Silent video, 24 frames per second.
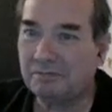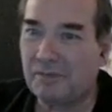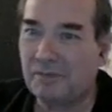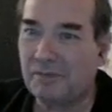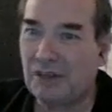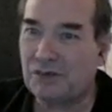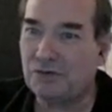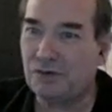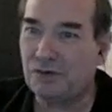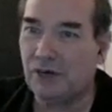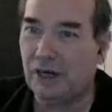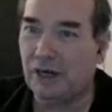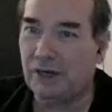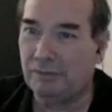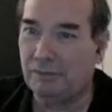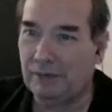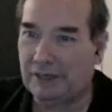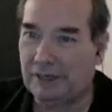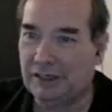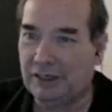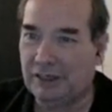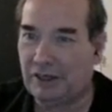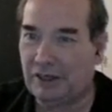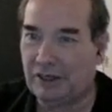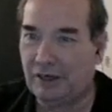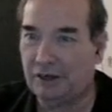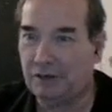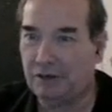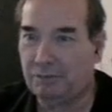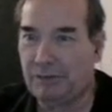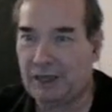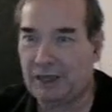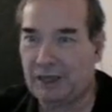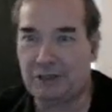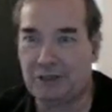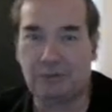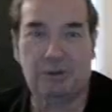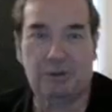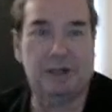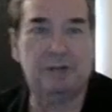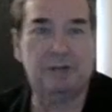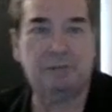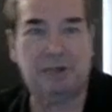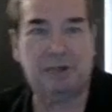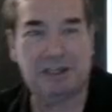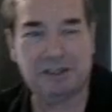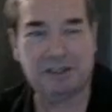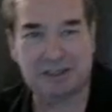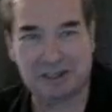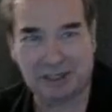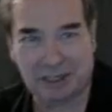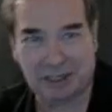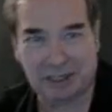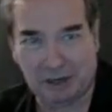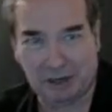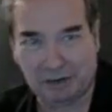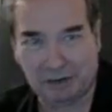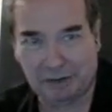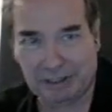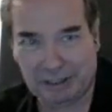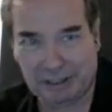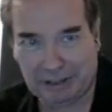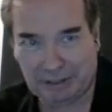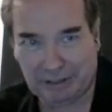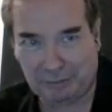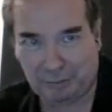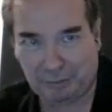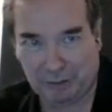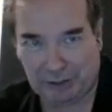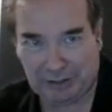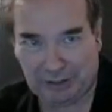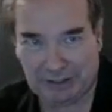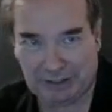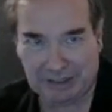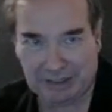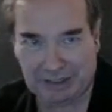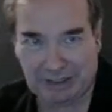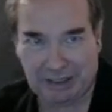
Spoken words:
That's right. When you got about 20 minutes to go and the defense